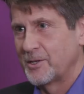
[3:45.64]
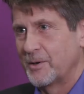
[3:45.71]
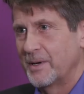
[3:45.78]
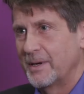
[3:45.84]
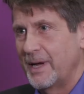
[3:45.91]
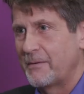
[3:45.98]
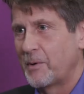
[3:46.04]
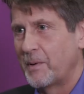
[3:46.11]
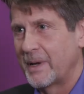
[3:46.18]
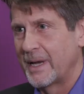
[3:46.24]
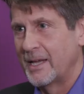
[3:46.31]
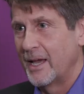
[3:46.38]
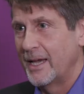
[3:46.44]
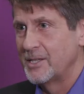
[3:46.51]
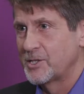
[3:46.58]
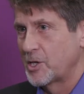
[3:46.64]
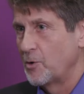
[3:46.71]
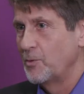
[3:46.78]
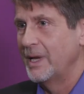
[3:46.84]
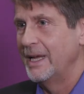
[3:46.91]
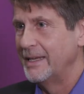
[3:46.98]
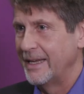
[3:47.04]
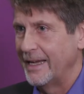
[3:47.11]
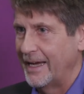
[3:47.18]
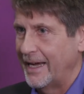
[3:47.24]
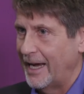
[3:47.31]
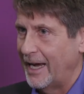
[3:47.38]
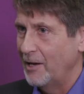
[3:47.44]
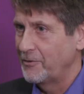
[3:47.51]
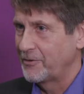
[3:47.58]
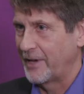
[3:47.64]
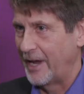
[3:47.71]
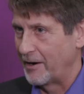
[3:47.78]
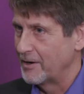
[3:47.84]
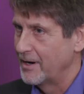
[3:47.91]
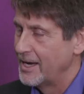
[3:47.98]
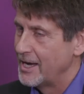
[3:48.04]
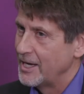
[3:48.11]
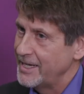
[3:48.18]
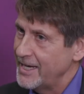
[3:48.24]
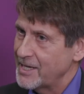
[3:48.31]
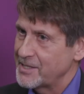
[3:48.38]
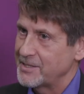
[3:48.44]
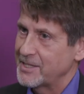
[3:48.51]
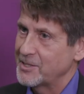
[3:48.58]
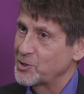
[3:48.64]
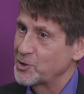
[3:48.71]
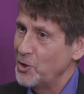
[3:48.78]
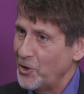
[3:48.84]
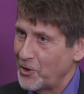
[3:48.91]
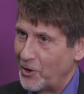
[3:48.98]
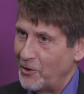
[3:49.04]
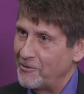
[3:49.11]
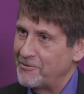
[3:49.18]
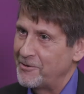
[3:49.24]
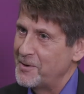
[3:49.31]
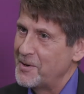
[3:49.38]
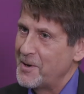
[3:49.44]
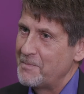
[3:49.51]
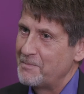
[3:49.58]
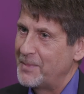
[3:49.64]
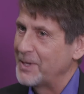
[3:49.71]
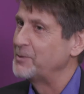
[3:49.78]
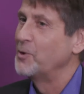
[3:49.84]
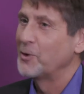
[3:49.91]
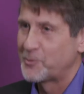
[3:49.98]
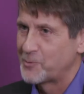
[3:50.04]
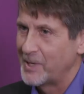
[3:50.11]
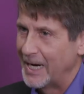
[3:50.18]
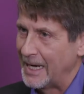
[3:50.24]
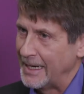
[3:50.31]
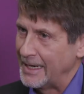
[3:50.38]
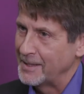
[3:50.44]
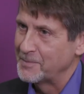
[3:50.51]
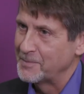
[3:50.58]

so everyone is Sony in the healthcare, yes, sort of, but not really.